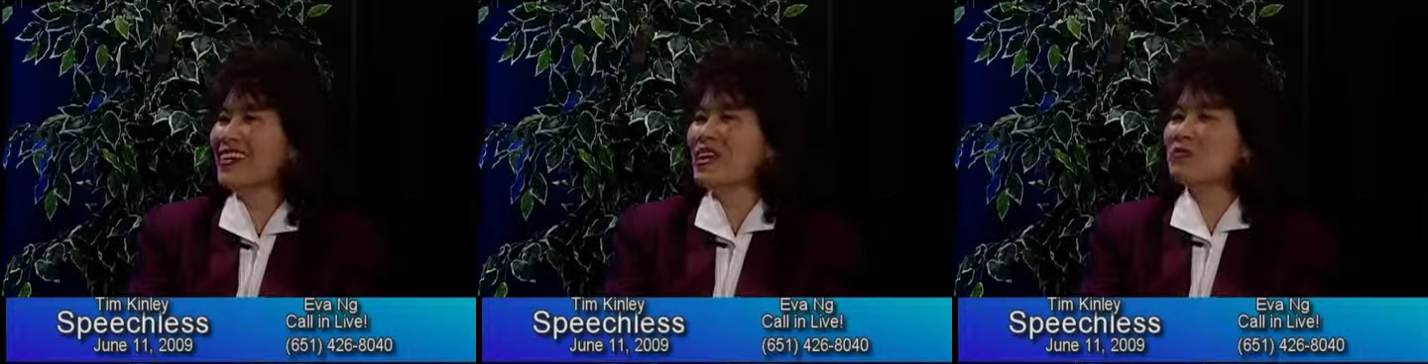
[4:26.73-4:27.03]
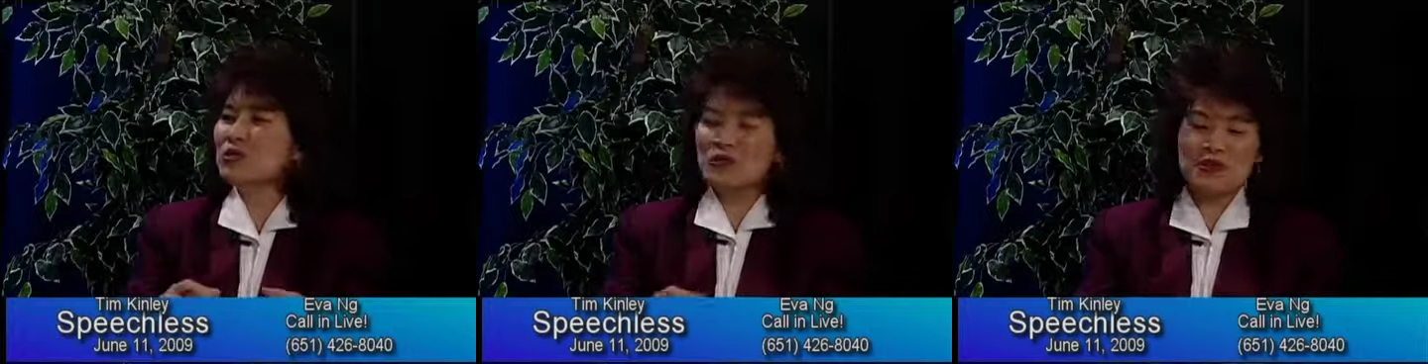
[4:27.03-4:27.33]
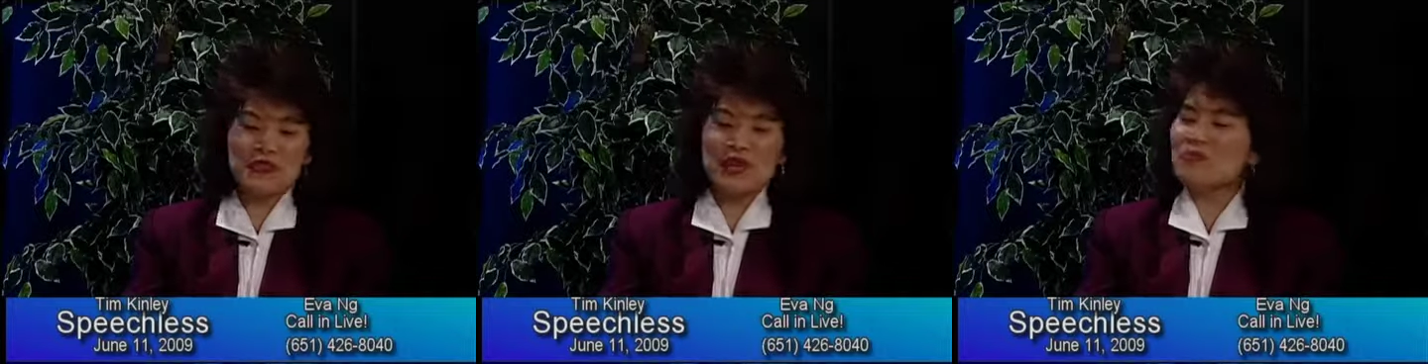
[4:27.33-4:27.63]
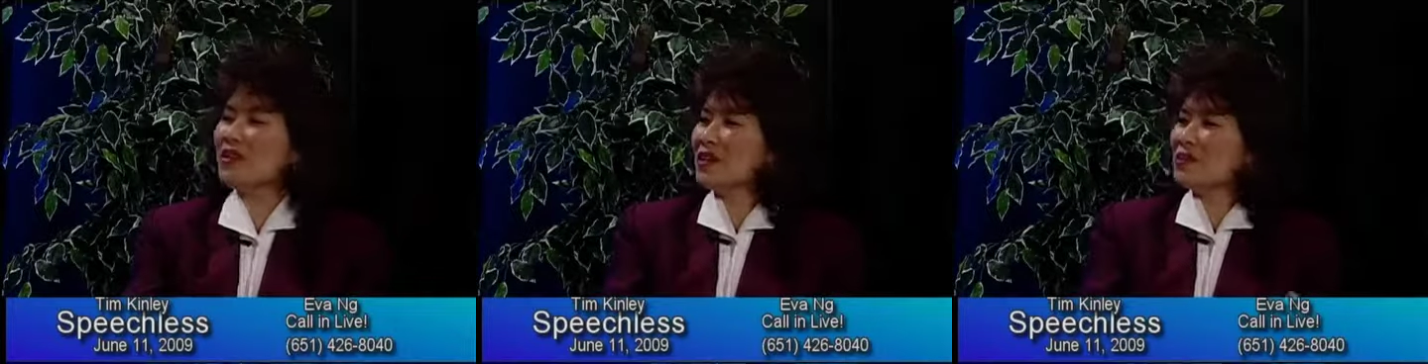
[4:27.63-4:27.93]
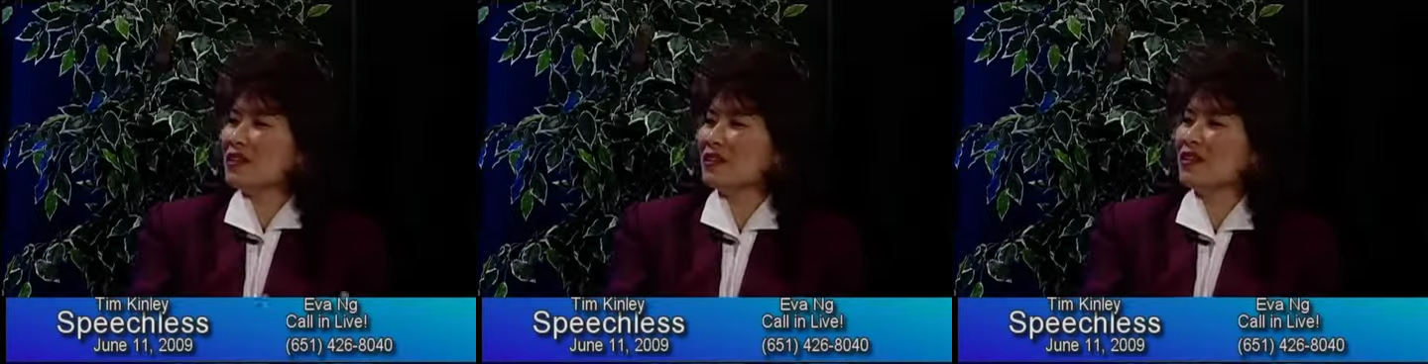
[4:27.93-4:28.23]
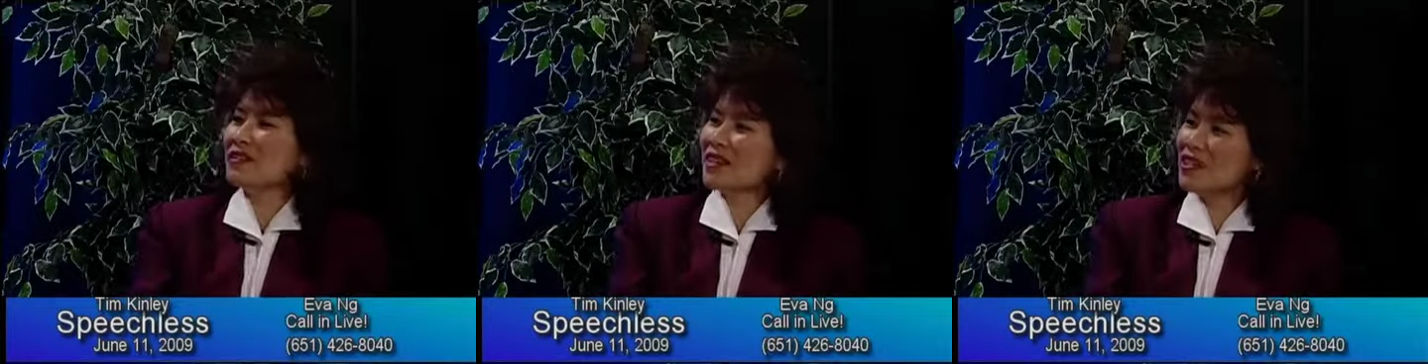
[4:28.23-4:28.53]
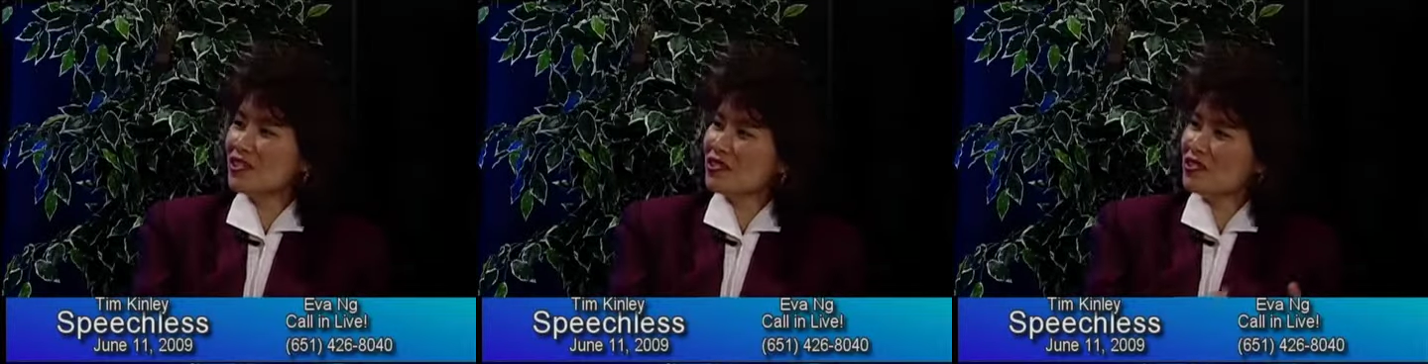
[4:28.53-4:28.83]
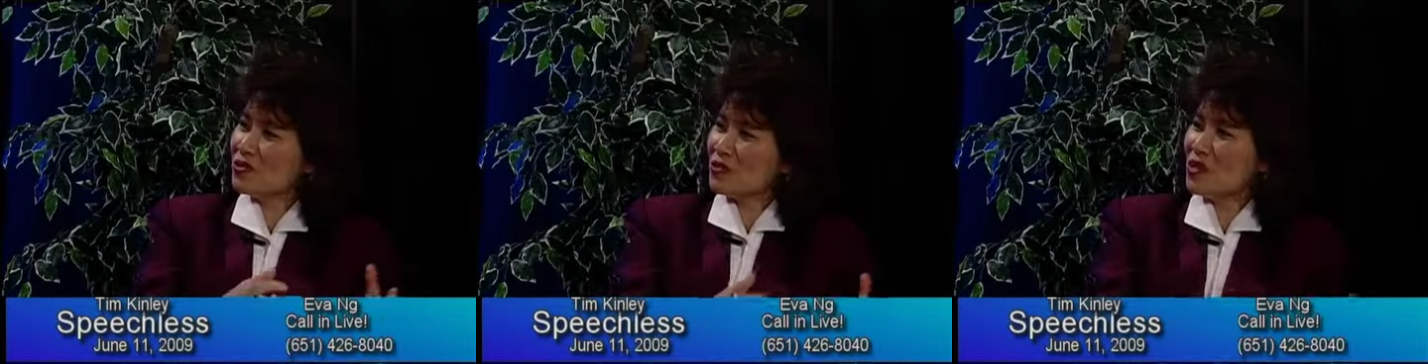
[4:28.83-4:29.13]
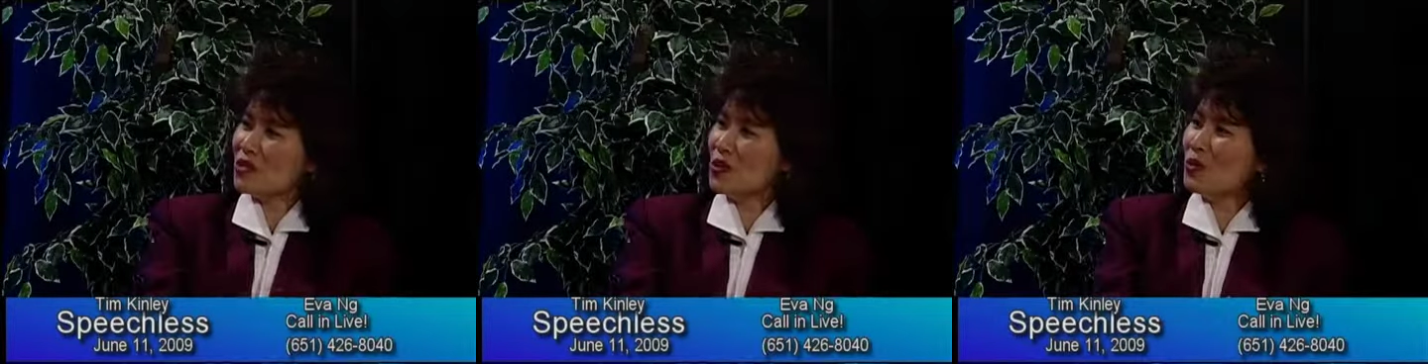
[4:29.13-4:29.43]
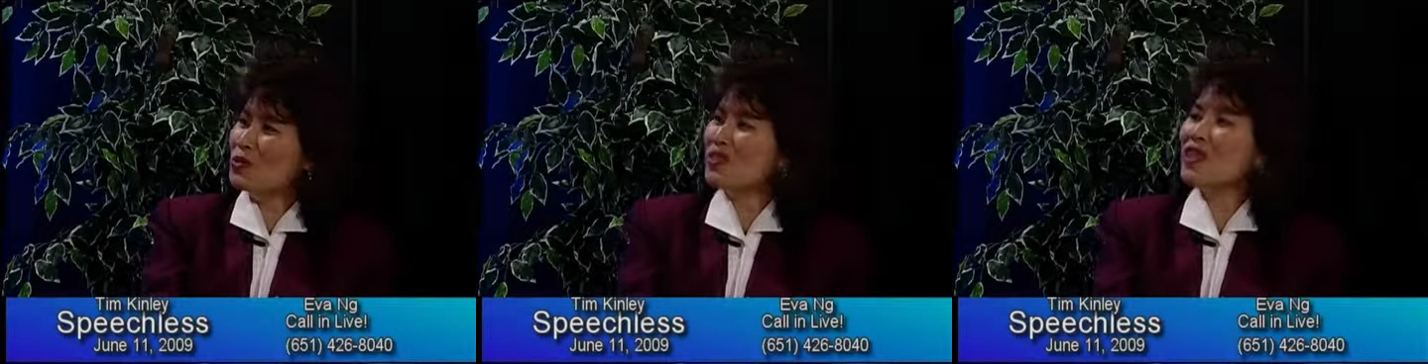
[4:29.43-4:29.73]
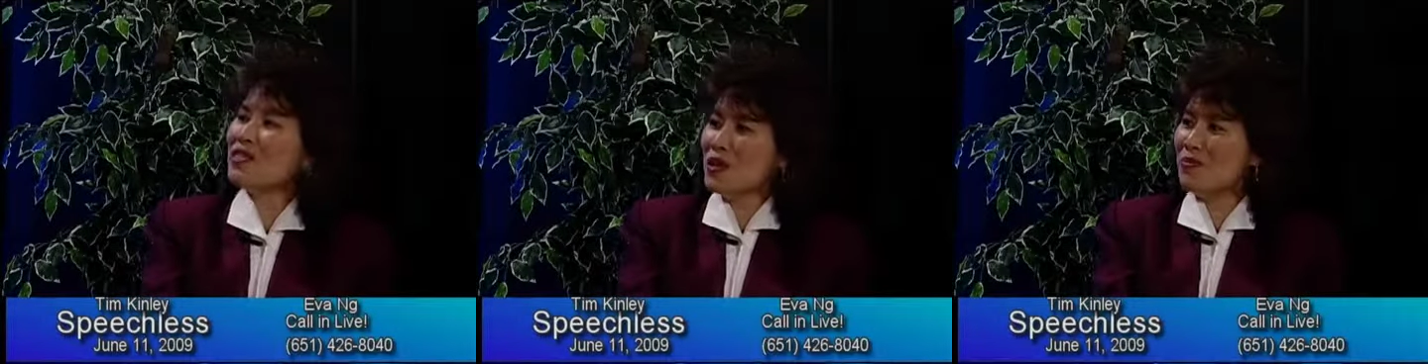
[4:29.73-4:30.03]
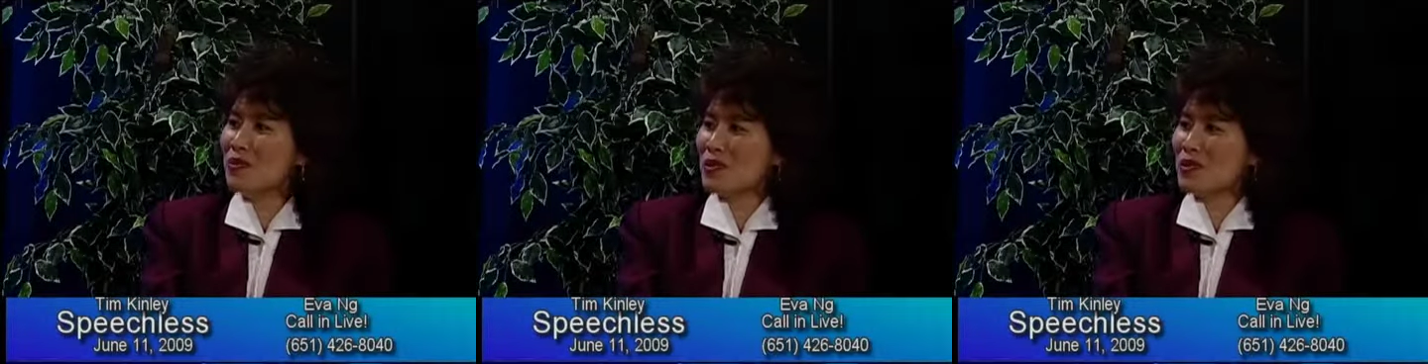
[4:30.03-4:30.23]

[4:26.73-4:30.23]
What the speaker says: And we'll do the same thing with a delegation to the West Coast and let them